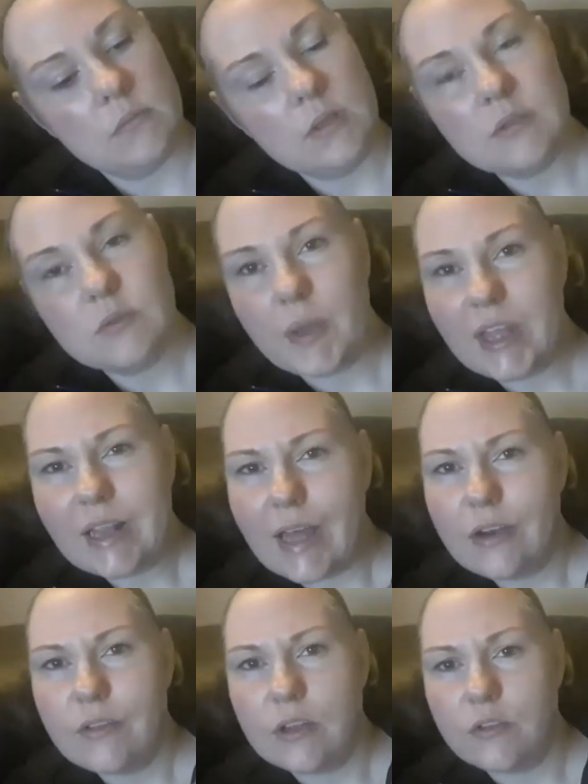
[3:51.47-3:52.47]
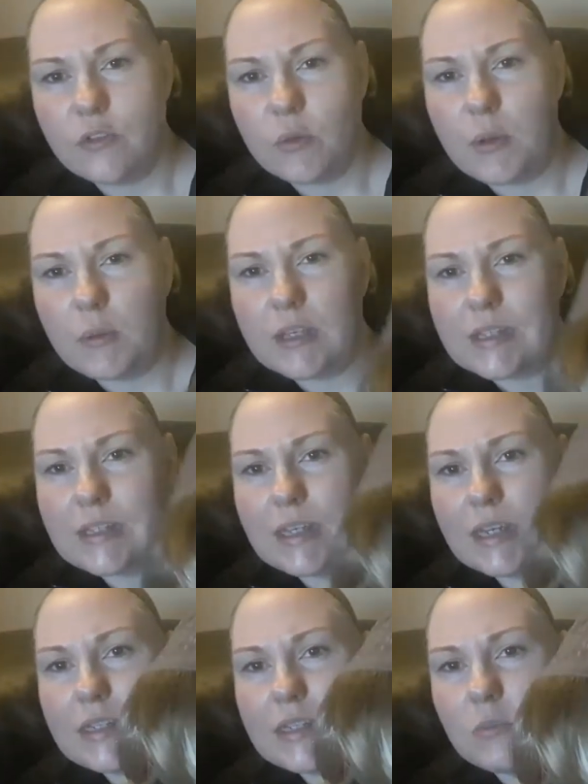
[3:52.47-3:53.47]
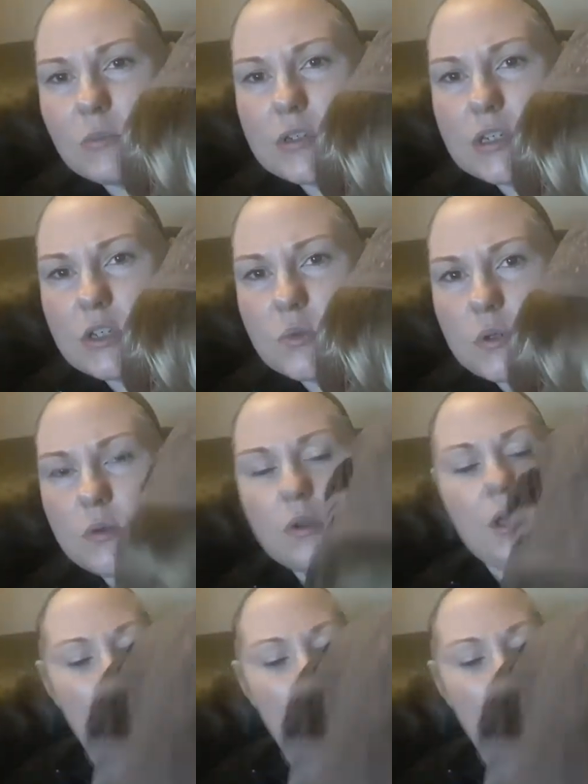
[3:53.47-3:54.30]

it's probably lighter than a 4, maybe a 6, number 6 root.